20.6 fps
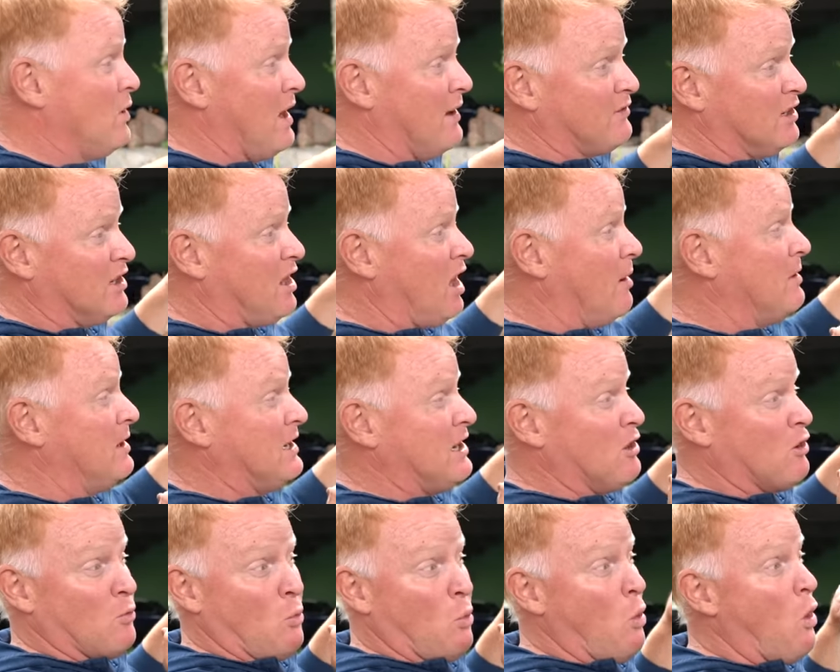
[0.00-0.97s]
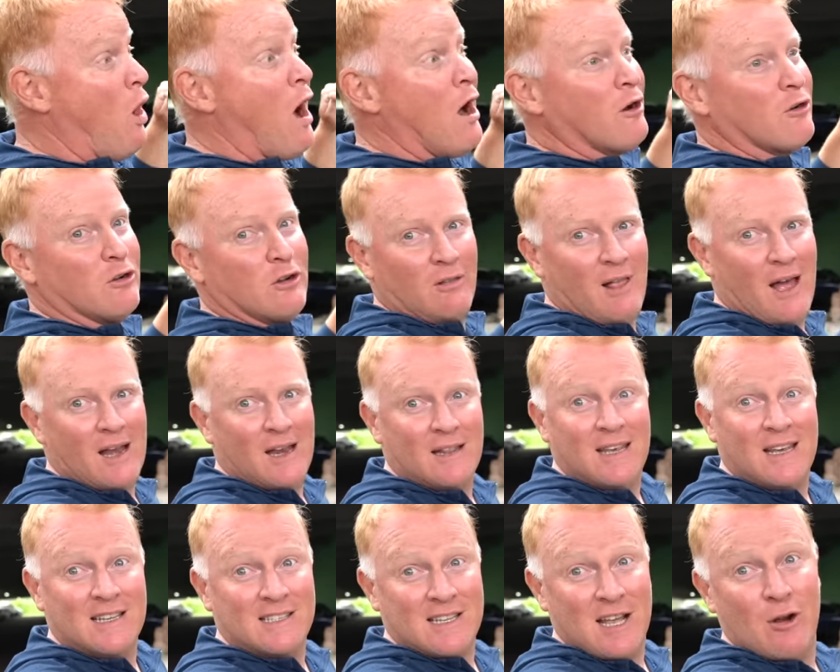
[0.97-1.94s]
have to come in here and water a lot of
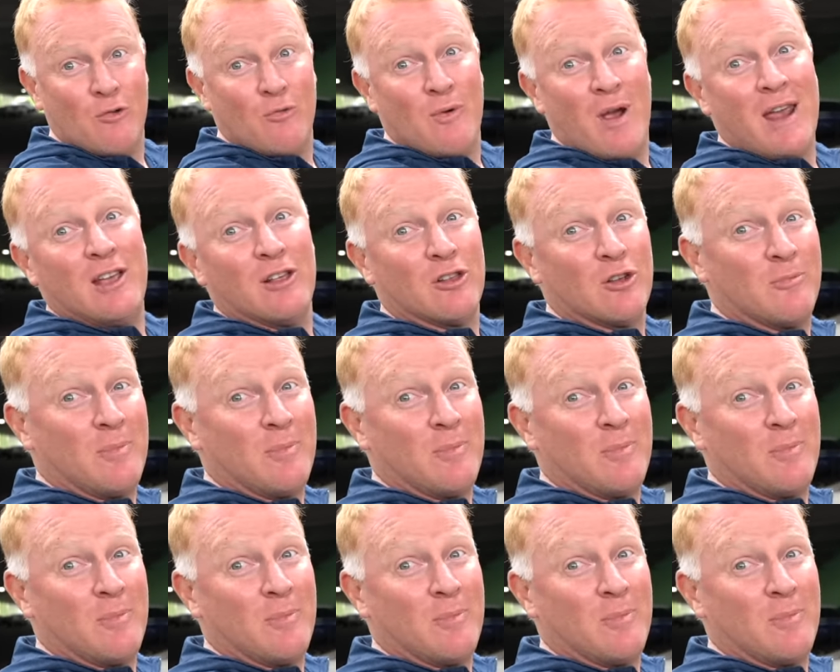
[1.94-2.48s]
things on a regular